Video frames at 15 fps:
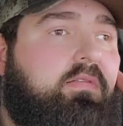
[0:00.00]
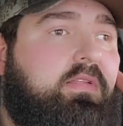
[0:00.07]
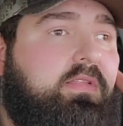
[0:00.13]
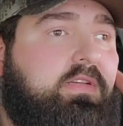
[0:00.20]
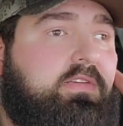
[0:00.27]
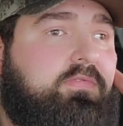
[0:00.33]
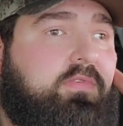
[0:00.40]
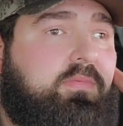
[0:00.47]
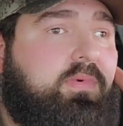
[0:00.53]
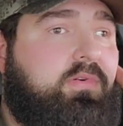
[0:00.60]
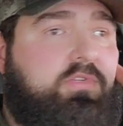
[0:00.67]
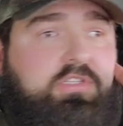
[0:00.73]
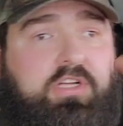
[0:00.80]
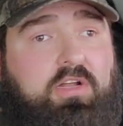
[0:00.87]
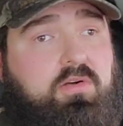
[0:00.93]
at least for
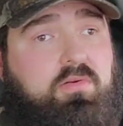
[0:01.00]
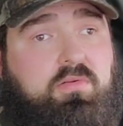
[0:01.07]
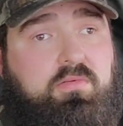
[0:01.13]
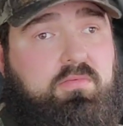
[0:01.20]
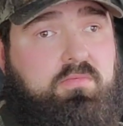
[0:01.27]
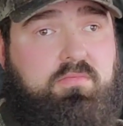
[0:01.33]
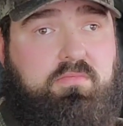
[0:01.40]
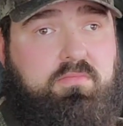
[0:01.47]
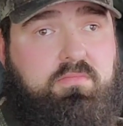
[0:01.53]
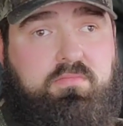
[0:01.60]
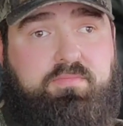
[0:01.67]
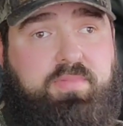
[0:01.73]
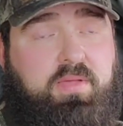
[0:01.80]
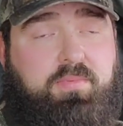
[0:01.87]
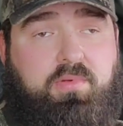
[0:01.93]
most general
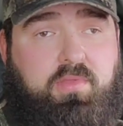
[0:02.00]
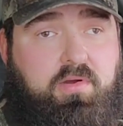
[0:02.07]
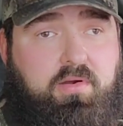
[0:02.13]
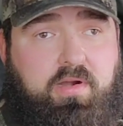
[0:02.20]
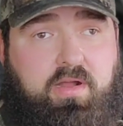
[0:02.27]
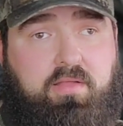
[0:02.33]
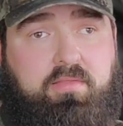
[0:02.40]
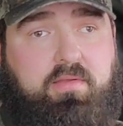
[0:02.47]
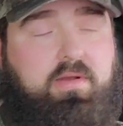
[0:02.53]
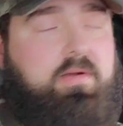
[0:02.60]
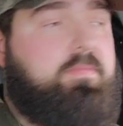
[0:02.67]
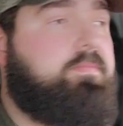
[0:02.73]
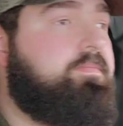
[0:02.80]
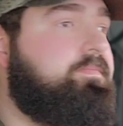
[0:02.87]
people that are out there.